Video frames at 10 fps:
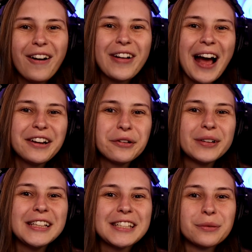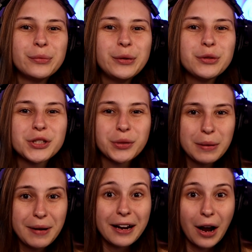Elgato released some new
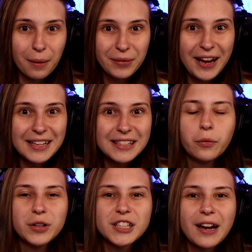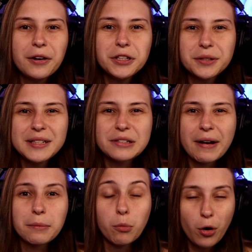Stream Deck updates, which allow you to
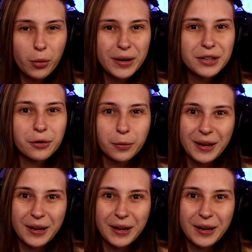interact more with your